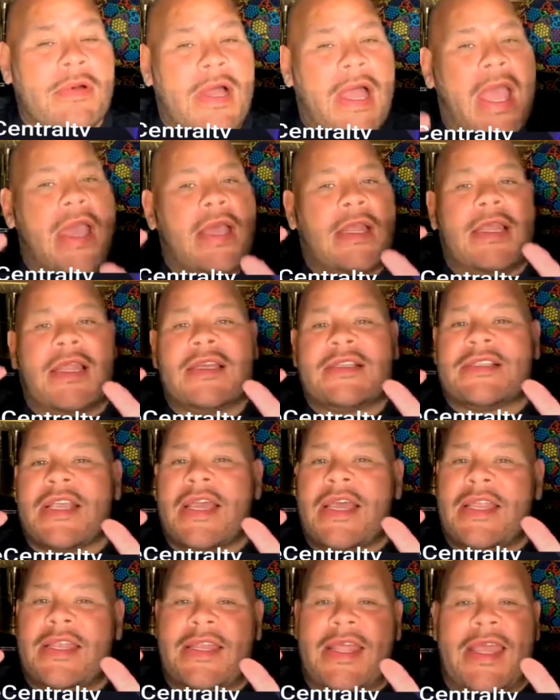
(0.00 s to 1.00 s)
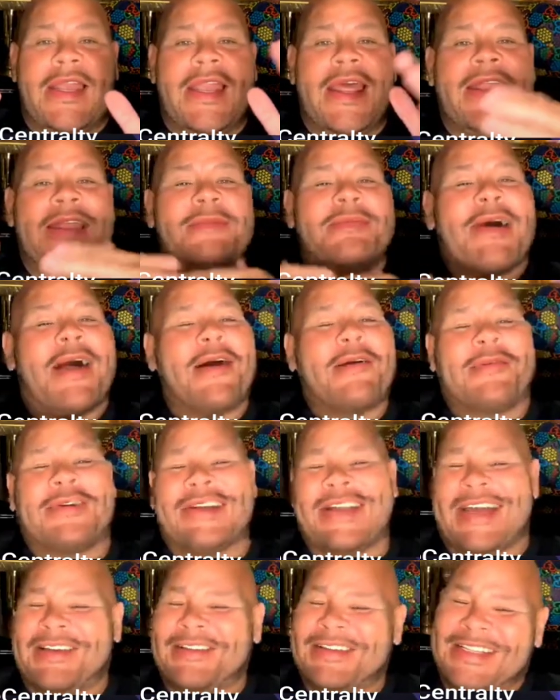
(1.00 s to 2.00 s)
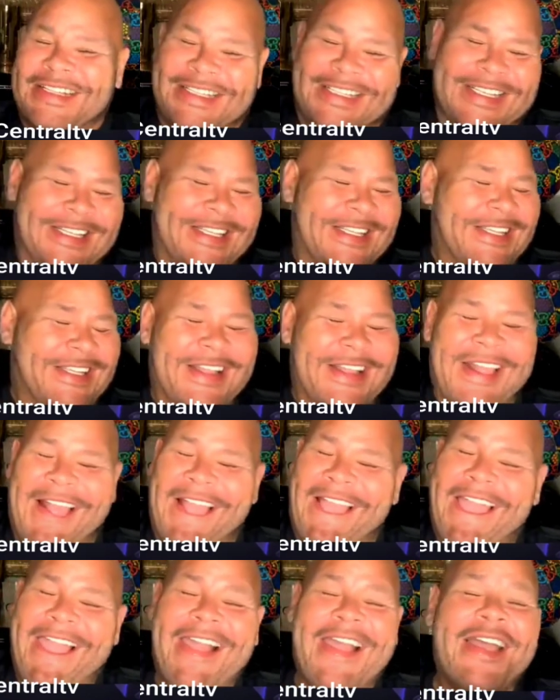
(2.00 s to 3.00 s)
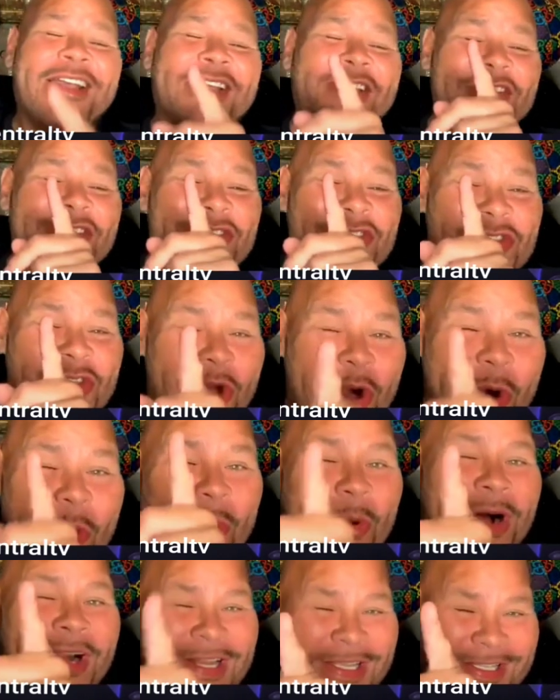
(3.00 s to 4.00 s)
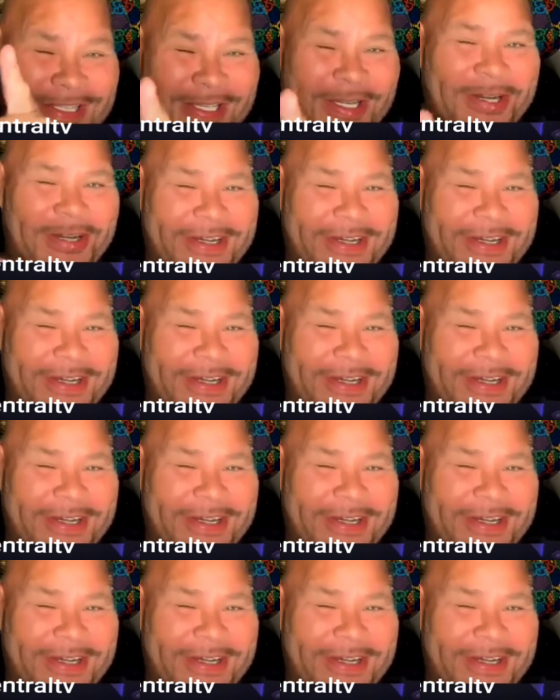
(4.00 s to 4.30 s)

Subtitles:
Hey, listen, it ain't about what you want to talk